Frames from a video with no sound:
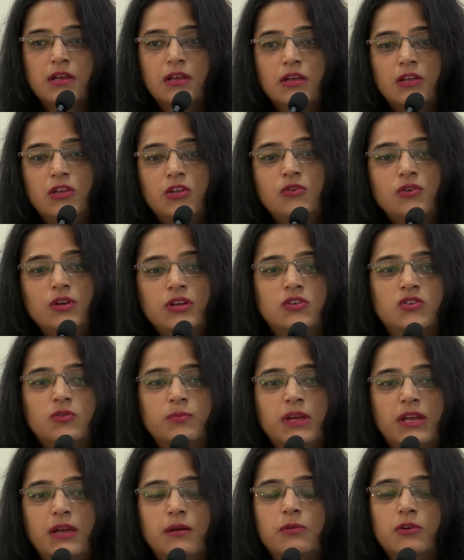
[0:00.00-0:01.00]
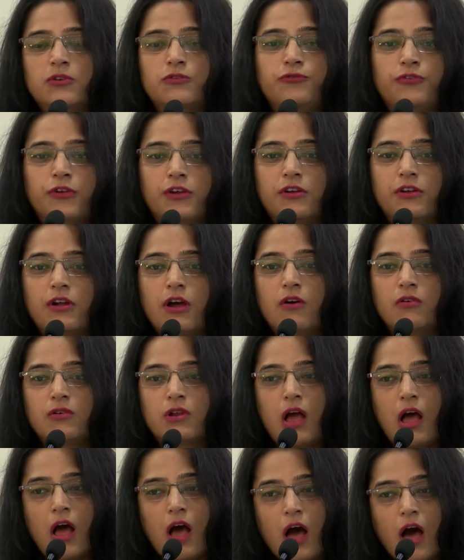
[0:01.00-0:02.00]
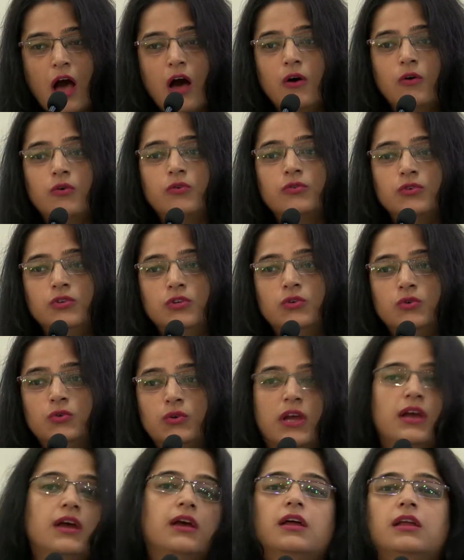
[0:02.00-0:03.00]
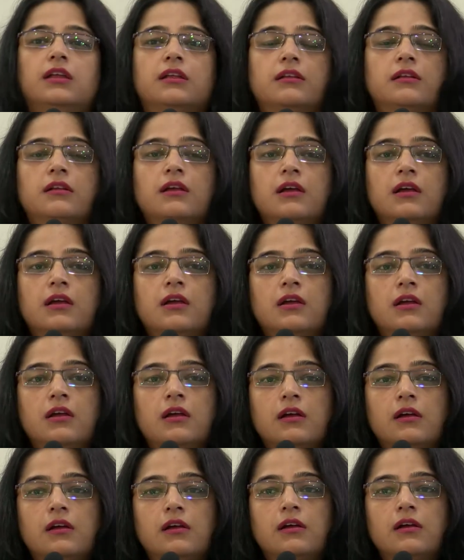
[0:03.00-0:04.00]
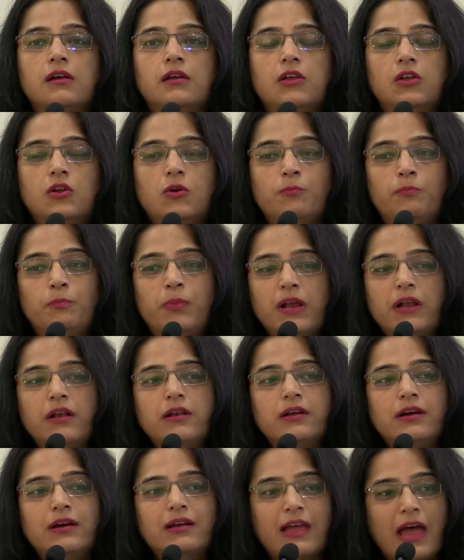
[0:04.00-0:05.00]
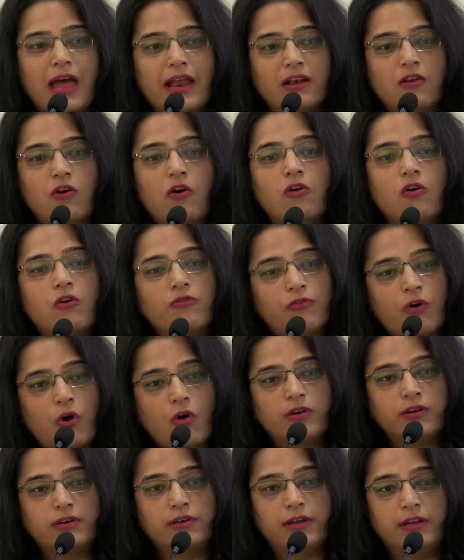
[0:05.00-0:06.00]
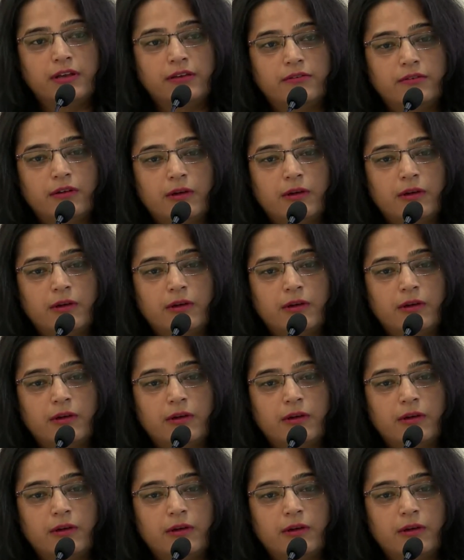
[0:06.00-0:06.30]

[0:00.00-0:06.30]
you need to be able to figure out how you can you know, build a catalog of content.